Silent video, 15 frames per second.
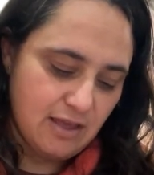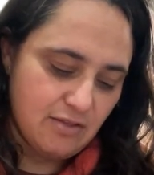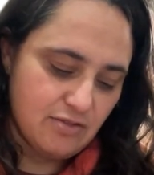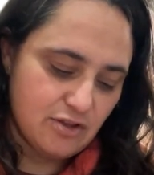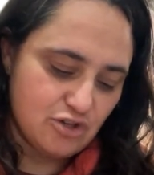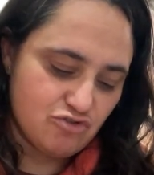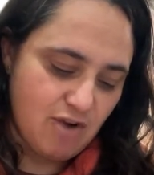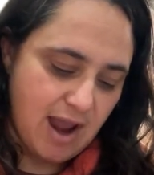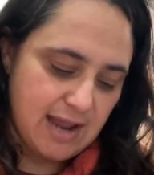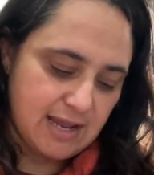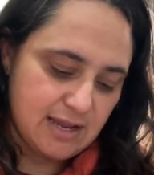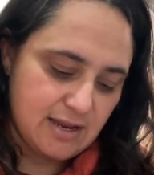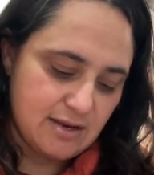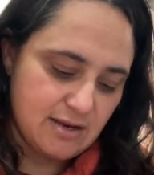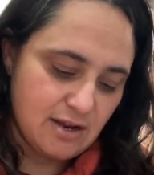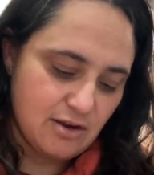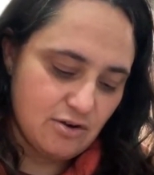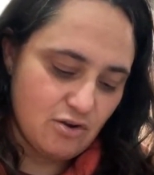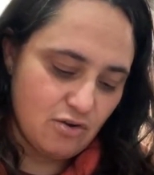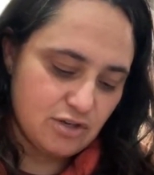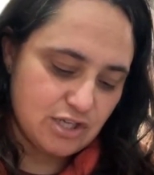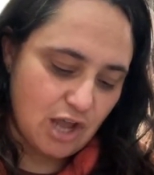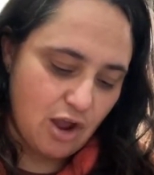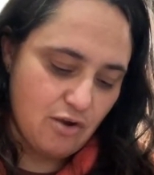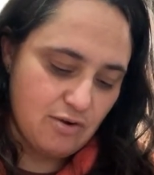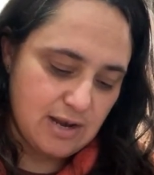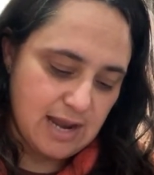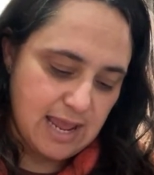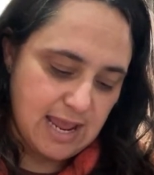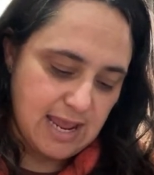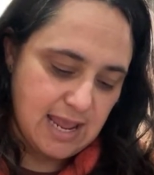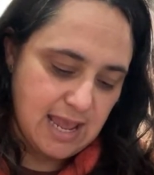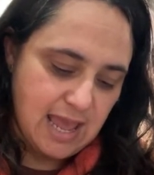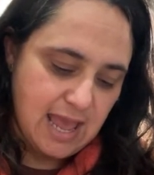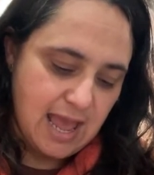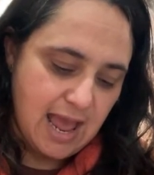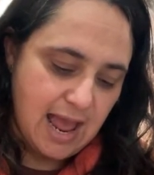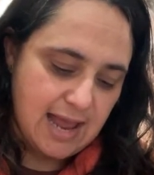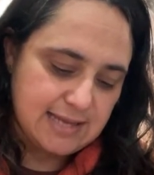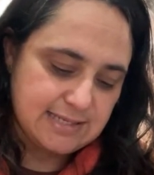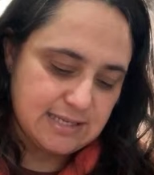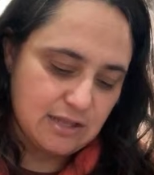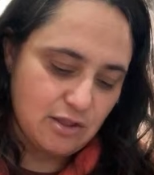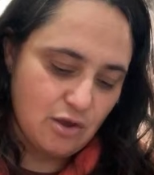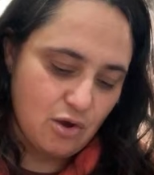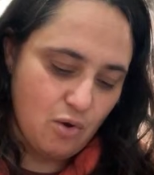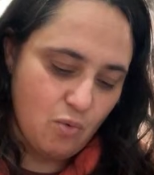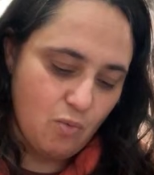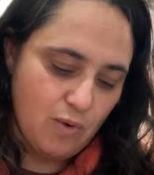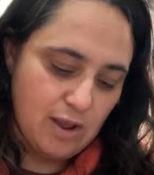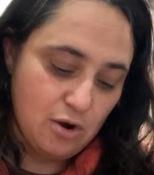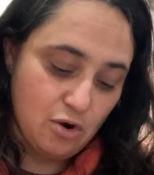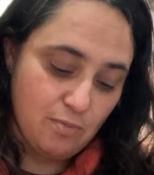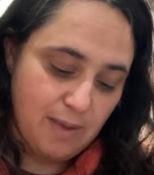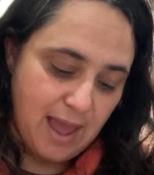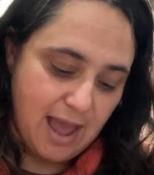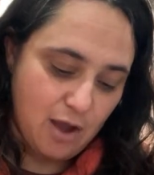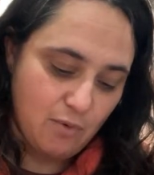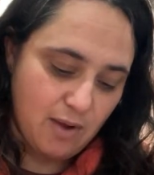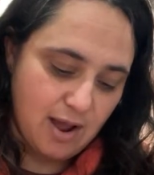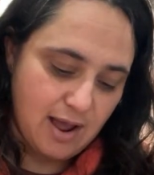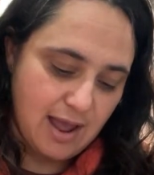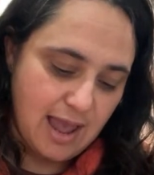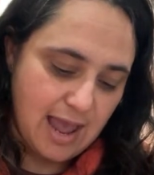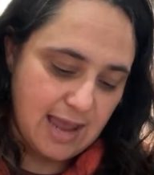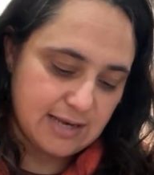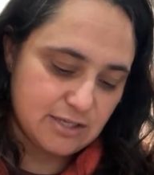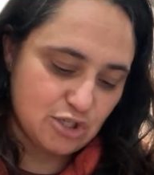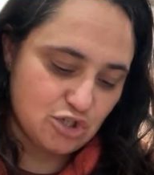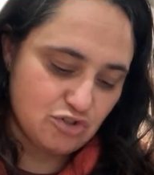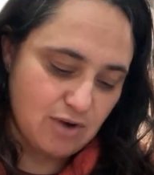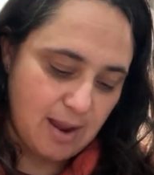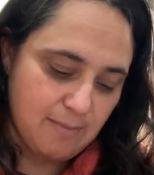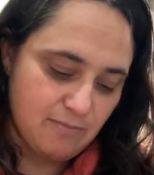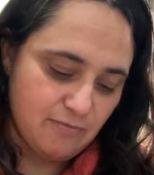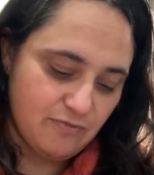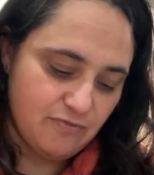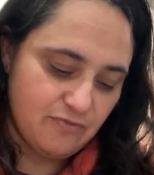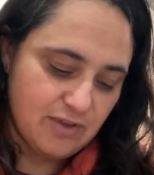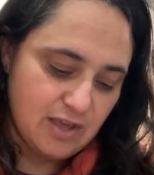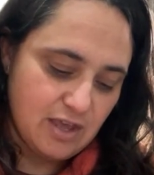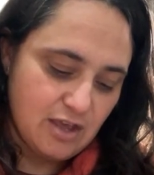the dragon not only has the willpower and strength